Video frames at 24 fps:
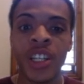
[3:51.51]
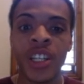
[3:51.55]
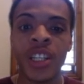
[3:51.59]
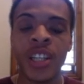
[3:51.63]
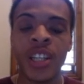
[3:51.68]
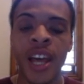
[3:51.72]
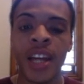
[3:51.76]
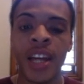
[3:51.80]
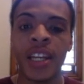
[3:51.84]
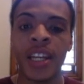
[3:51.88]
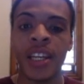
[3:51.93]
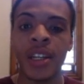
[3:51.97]
is
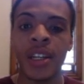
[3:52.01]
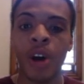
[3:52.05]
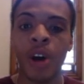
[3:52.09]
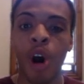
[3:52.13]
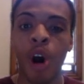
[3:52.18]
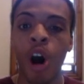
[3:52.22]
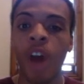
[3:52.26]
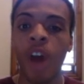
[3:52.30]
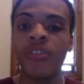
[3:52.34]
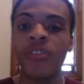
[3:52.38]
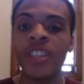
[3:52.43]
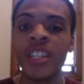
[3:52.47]
that it can
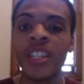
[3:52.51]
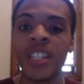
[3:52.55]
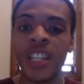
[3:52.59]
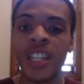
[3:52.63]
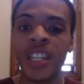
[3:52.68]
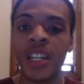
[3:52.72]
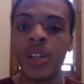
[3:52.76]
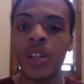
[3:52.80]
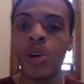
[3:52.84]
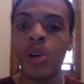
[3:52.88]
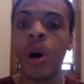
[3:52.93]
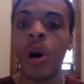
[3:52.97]
often
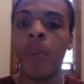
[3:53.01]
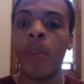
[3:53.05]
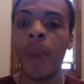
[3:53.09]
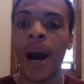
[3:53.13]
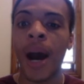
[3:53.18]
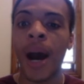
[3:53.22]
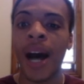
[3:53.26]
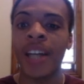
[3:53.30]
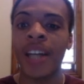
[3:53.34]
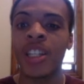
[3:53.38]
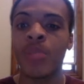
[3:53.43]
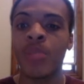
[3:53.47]
signal a
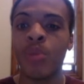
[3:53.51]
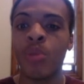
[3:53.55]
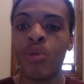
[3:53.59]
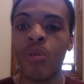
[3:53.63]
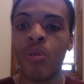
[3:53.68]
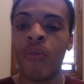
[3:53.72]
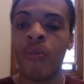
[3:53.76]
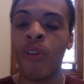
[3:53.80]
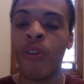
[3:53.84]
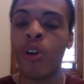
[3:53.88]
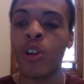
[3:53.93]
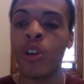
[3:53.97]
possible
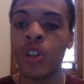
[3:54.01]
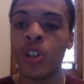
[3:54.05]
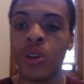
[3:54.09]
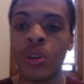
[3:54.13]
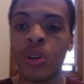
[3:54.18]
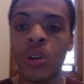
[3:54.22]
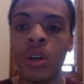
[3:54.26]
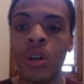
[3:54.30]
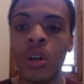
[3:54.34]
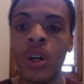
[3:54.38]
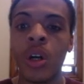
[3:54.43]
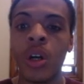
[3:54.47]

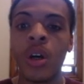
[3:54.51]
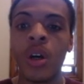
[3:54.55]
reversal,